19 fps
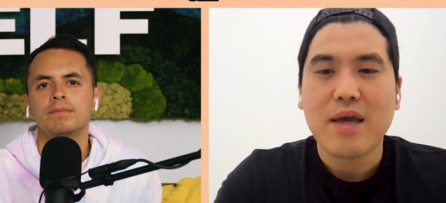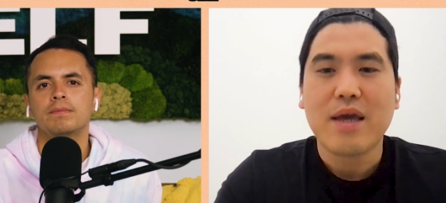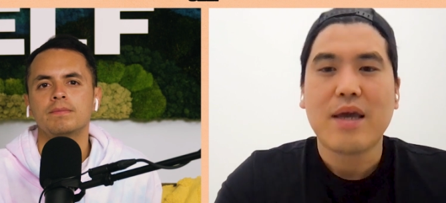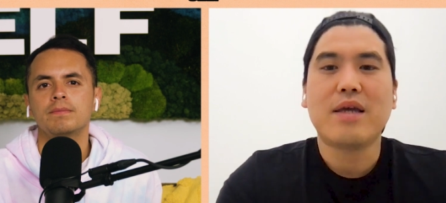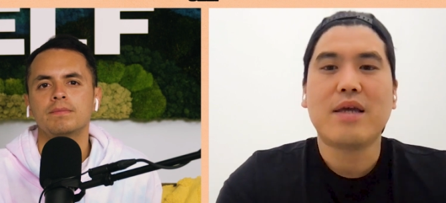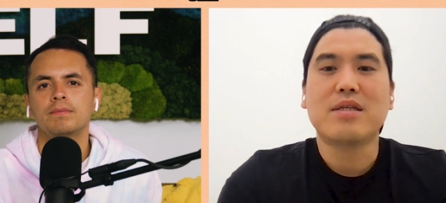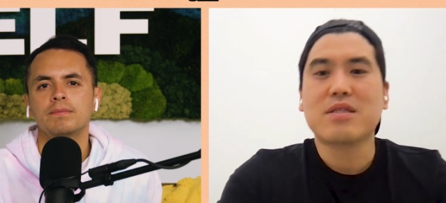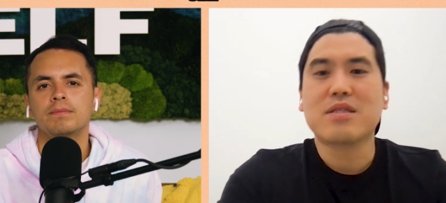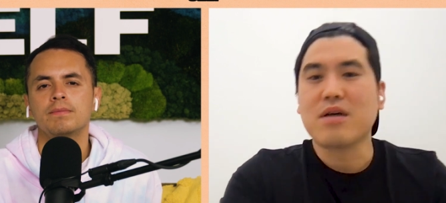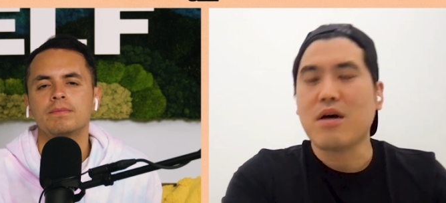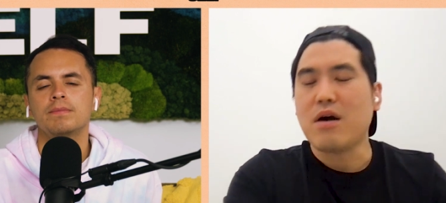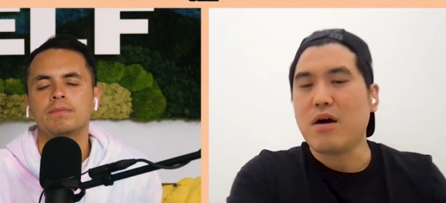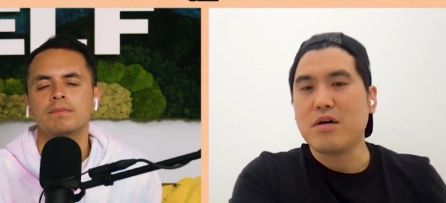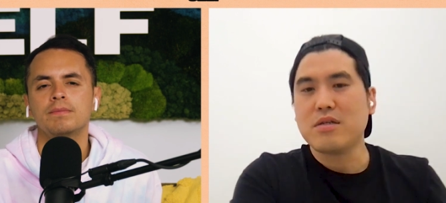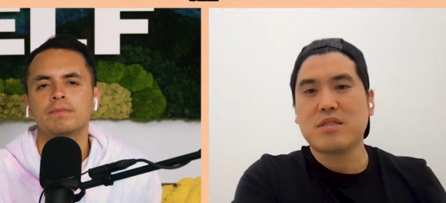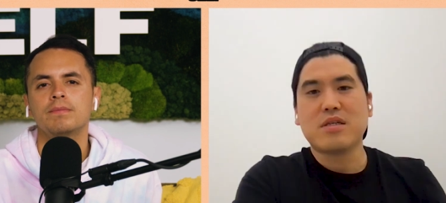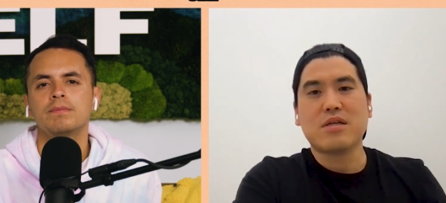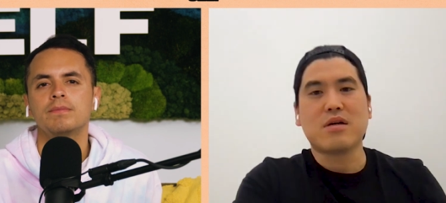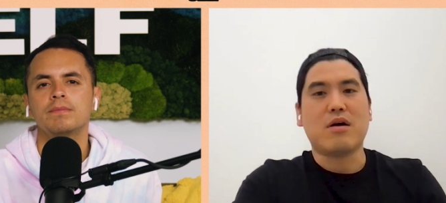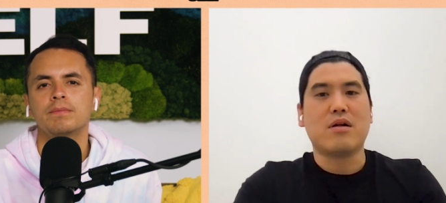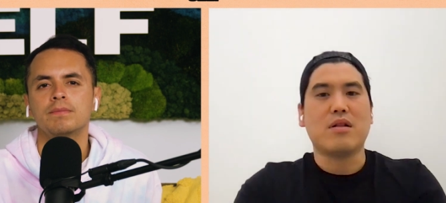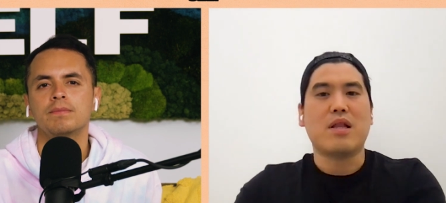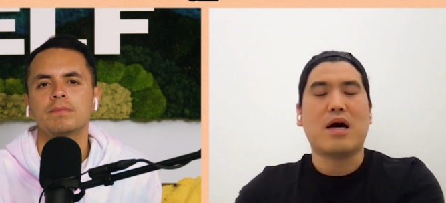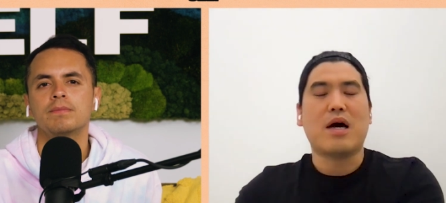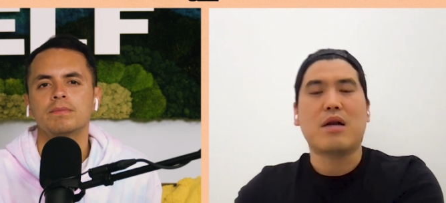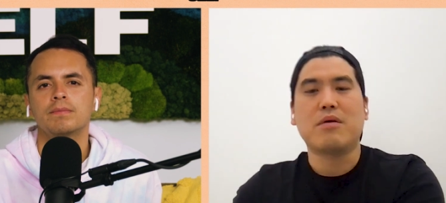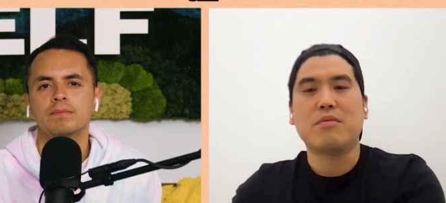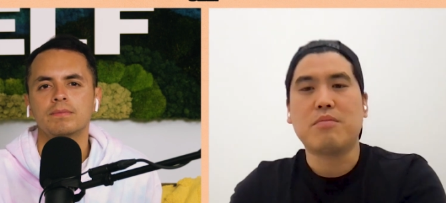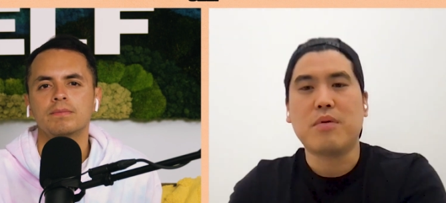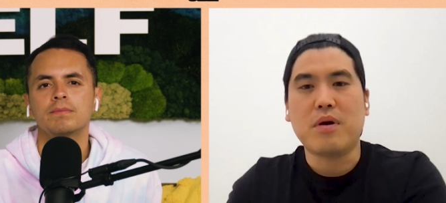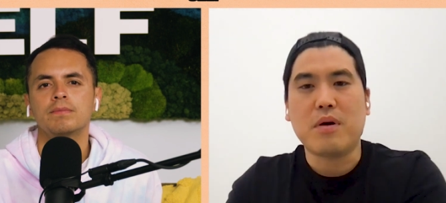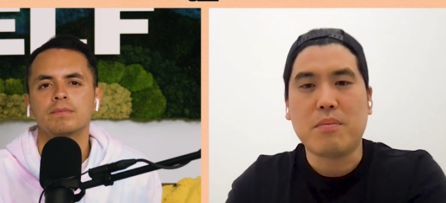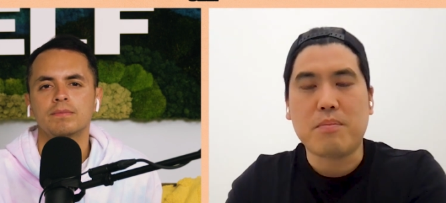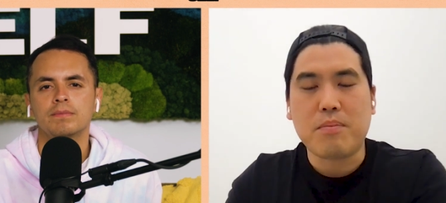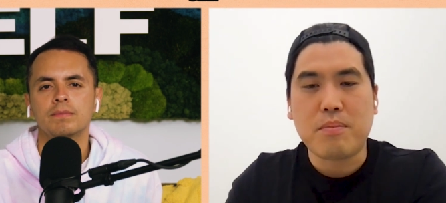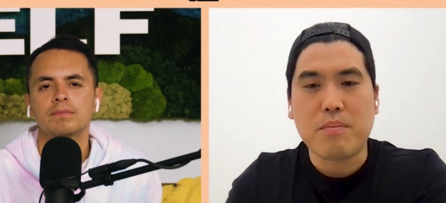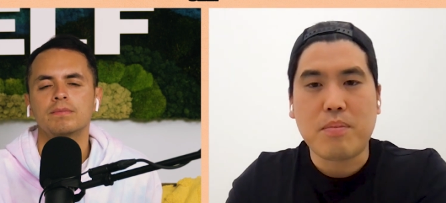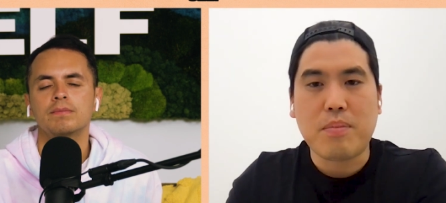Speaker 1: is causing a lot of uh,
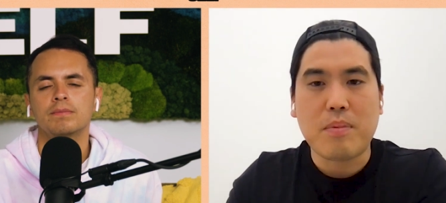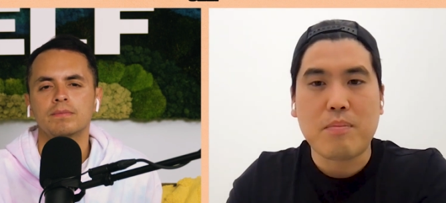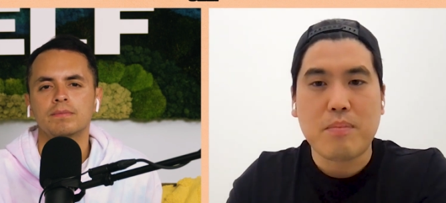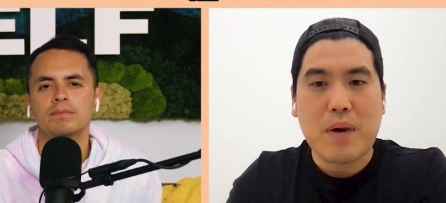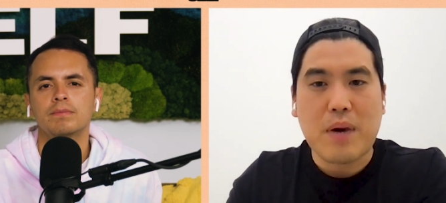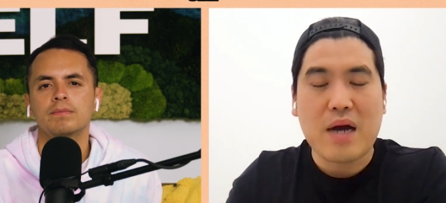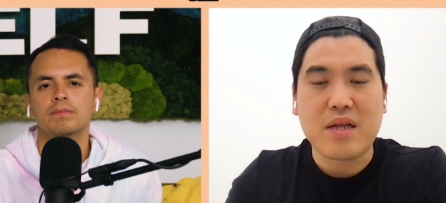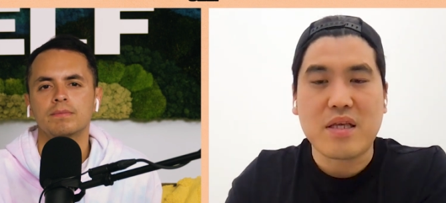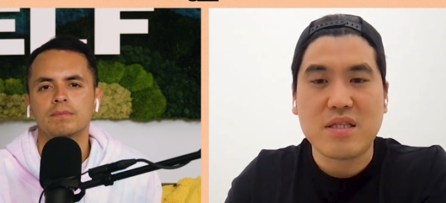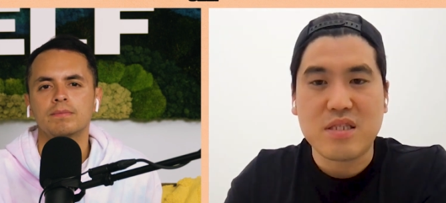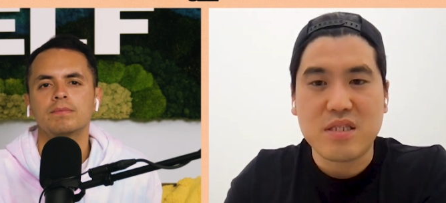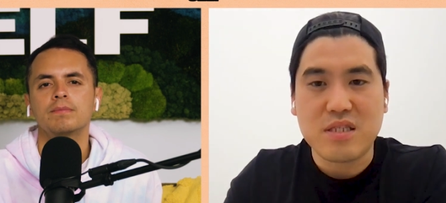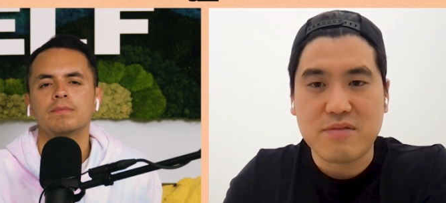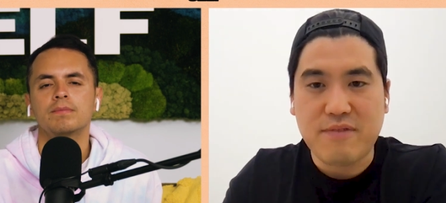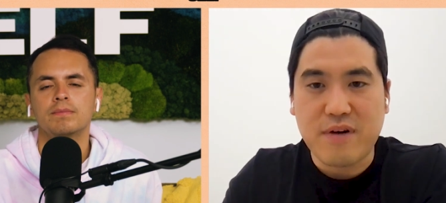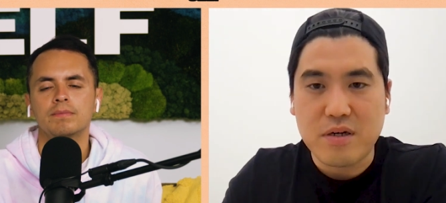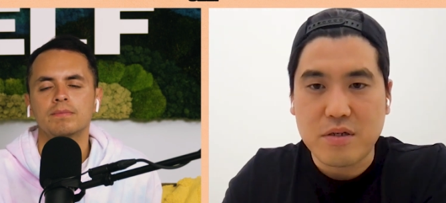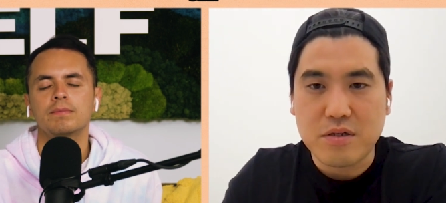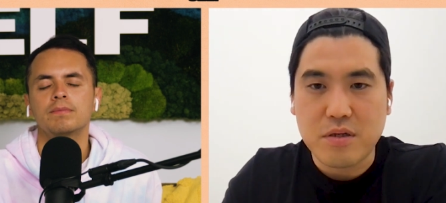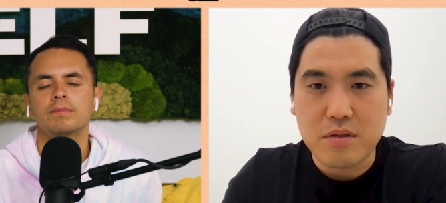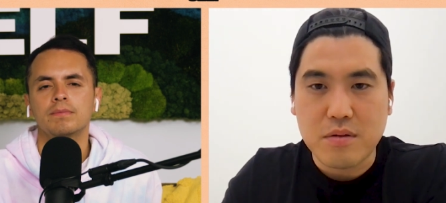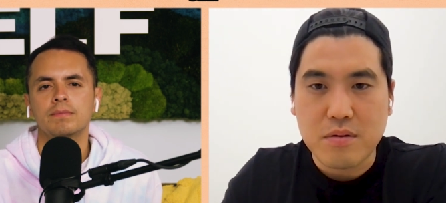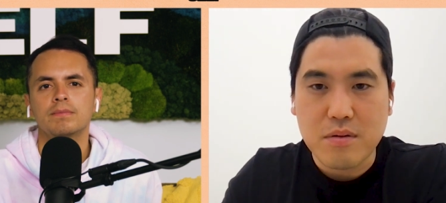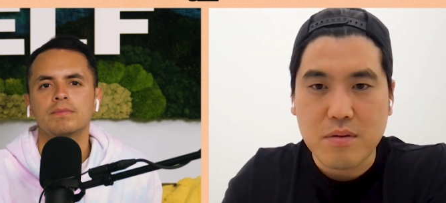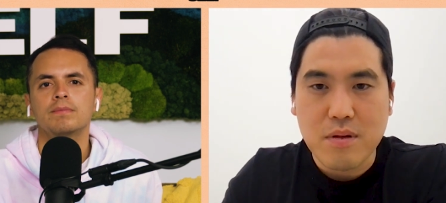body dysfunction.